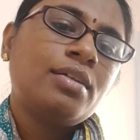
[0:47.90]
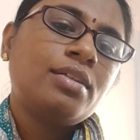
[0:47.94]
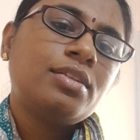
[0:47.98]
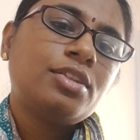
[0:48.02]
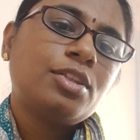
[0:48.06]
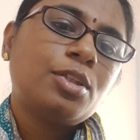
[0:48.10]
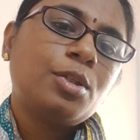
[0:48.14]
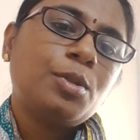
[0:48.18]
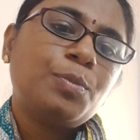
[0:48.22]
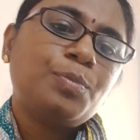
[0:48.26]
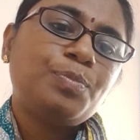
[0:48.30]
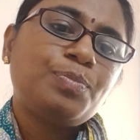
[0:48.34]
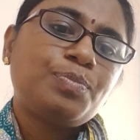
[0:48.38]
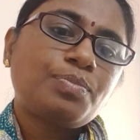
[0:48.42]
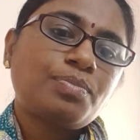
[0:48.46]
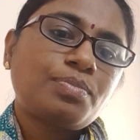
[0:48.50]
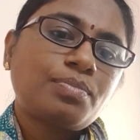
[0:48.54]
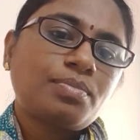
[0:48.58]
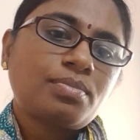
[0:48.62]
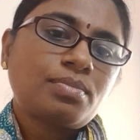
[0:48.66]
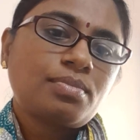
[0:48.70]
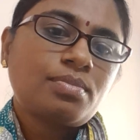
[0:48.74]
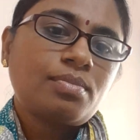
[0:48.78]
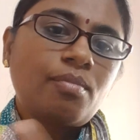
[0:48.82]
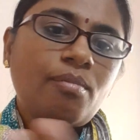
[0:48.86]
So
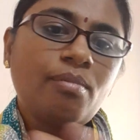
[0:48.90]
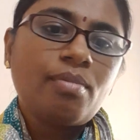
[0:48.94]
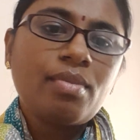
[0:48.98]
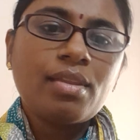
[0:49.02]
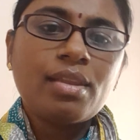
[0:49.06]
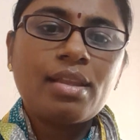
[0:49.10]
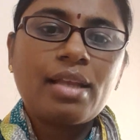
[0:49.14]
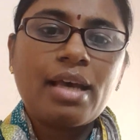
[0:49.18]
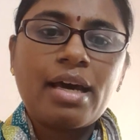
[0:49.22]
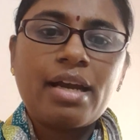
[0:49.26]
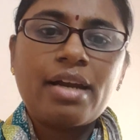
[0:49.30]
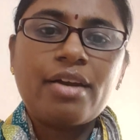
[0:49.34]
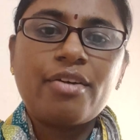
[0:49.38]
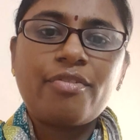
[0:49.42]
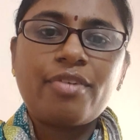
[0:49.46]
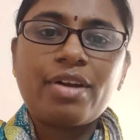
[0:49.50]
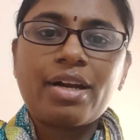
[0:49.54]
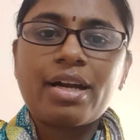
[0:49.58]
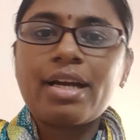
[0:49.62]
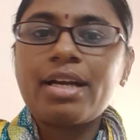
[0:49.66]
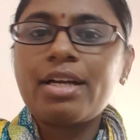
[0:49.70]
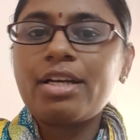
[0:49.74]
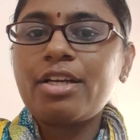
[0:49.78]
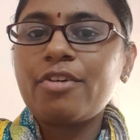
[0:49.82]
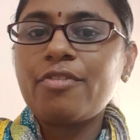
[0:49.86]
there are a
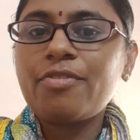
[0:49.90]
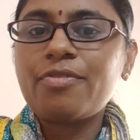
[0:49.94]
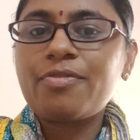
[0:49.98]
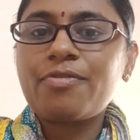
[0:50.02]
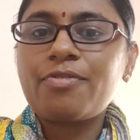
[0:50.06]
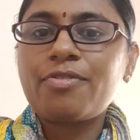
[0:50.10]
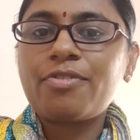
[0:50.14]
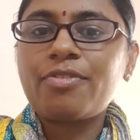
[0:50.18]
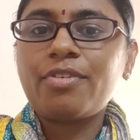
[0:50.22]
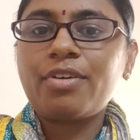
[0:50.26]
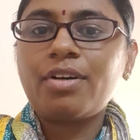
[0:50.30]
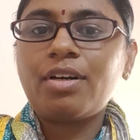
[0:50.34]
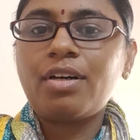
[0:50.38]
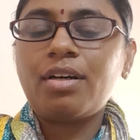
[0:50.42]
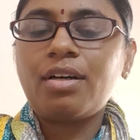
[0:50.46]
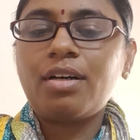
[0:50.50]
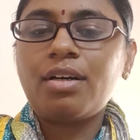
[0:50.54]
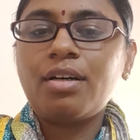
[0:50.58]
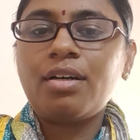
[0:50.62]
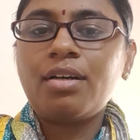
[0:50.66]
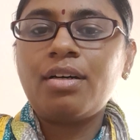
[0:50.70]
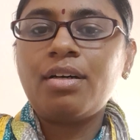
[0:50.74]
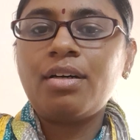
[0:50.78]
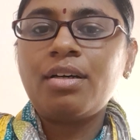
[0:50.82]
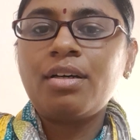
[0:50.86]
variety
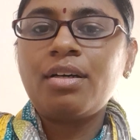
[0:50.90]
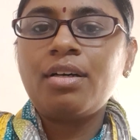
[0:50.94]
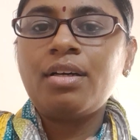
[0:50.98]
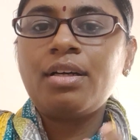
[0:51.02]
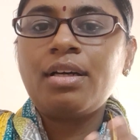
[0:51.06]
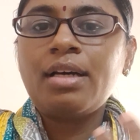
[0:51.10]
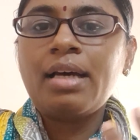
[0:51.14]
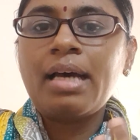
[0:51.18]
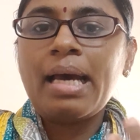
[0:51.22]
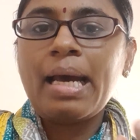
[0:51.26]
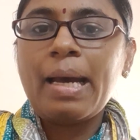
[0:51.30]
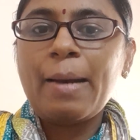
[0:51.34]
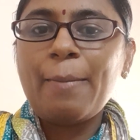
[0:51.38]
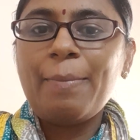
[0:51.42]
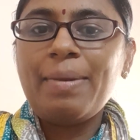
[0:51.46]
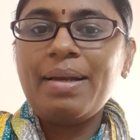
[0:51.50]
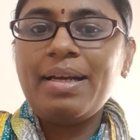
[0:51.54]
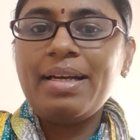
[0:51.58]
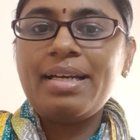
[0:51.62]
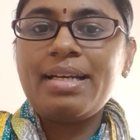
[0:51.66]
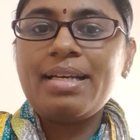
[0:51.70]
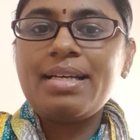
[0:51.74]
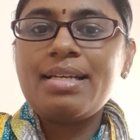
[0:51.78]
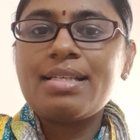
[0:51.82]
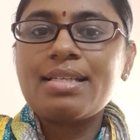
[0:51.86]
of
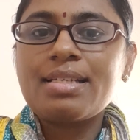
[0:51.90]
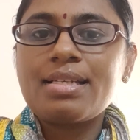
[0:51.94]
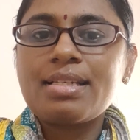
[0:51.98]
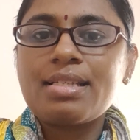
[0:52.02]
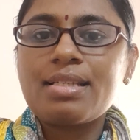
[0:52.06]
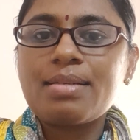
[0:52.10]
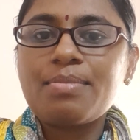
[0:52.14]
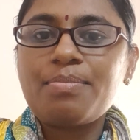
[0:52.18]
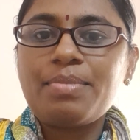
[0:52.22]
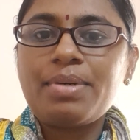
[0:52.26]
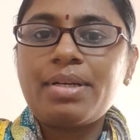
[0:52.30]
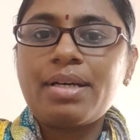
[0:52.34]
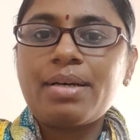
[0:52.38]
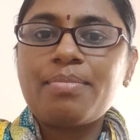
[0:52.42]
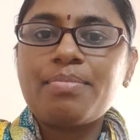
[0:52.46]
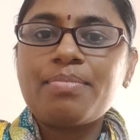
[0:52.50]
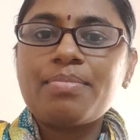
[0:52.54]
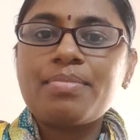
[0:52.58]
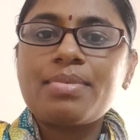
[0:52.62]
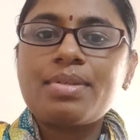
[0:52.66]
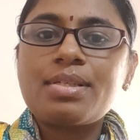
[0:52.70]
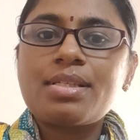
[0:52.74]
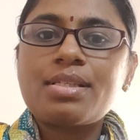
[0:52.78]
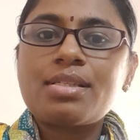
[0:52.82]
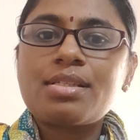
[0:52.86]
abilities and
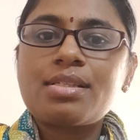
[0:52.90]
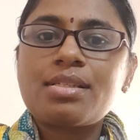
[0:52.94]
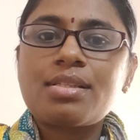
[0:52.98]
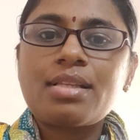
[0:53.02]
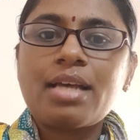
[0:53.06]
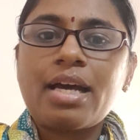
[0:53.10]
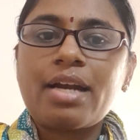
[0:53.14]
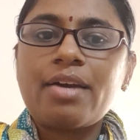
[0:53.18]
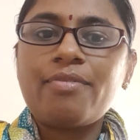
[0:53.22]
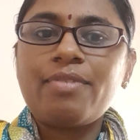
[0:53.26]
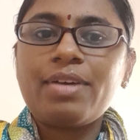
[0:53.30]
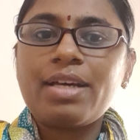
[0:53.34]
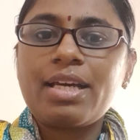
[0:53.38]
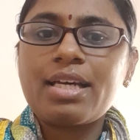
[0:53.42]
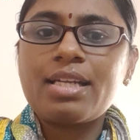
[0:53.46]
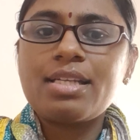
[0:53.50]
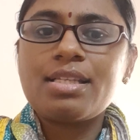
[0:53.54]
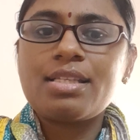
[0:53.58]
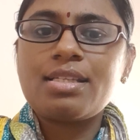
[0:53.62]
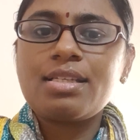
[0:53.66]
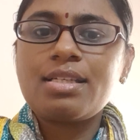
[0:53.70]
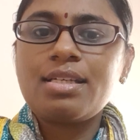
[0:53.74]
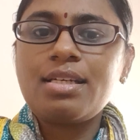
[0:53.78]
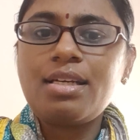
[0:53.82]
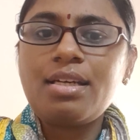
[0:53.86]
symptoms that we
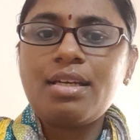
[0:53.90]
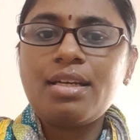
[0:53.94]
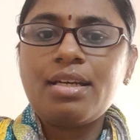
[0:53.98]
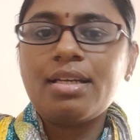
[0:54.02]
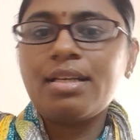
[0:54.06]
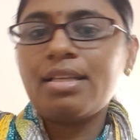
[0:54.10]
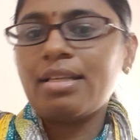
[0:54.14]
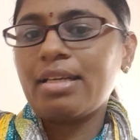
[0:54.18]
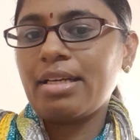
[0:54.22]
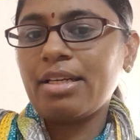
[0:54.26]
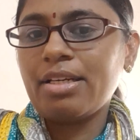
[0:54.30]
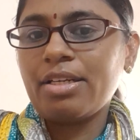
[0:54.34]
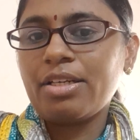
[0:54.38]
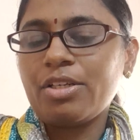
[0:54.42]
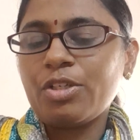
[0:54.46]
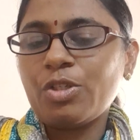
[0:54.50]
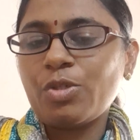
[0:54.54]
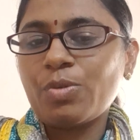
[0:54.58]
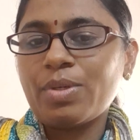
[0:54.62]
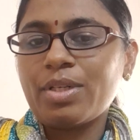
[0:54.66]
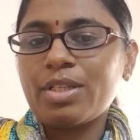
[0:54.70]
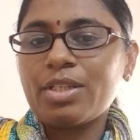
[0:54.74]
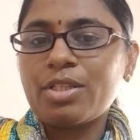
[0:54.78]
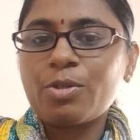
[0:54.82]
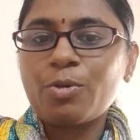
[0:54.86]
can see in the
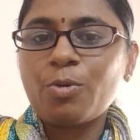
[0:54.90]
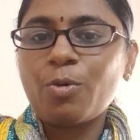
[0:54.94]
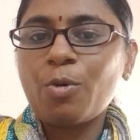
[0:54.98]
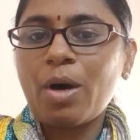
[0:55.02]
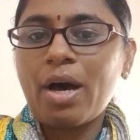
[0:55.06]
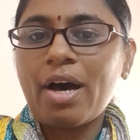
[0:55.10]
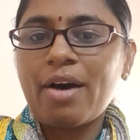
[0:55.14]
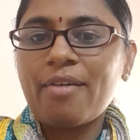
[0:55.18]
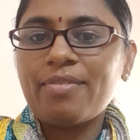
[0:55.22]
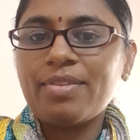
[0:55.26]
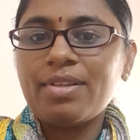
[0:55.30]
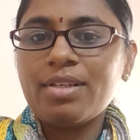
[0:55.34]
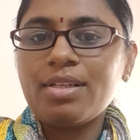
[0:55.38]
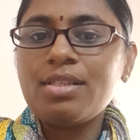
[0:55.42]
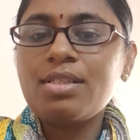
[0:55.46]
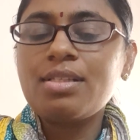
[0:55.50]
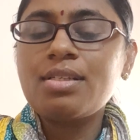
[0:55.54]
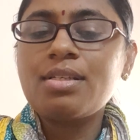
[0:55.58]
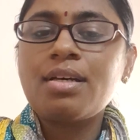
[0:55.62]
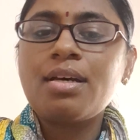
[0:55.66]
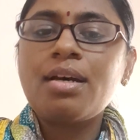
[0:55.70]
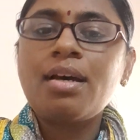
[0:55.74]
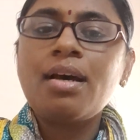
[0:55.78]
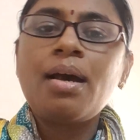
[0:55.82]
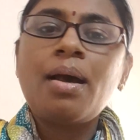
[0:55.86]
individuals who have this.